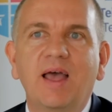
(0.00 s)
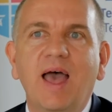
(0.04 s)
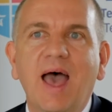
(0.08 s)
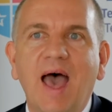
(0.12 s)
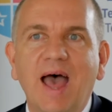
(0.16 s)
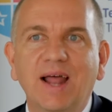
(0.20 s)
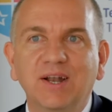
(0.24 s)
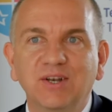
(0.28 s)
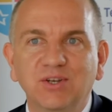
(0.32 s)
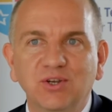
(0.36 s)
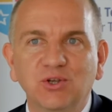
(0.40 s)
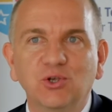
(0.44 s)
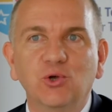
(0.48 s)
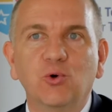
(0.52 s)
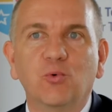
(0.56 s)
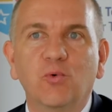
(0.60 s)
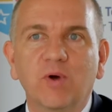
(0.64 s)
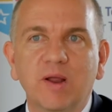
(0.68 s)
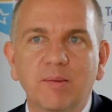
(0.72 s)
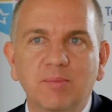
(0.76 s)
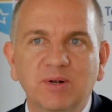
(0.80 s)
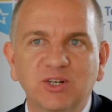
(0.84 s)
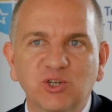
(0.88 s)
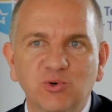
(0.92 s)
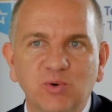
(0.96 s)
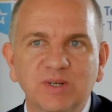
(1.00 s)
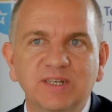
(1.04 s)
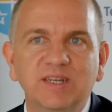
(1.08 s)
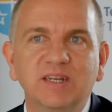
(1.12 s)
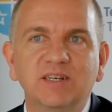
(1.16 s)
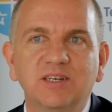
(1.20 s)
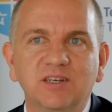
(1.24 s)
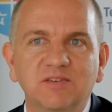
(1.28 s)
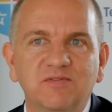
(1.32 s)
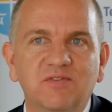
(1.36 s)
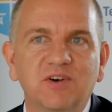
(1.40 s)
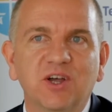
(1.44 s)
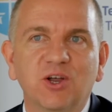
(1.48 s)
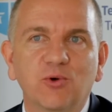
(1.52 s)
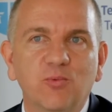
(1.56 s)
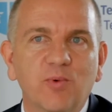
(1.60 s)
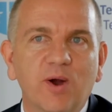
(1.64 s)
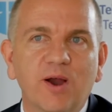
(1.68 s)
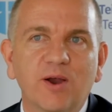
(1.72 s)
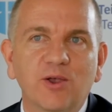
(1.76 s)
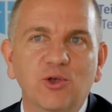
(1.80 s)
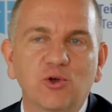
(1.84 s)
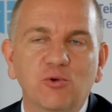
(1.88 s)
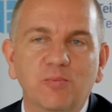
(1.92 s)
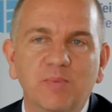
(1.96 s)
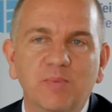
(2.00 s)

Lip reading: and you were able to identify where you'd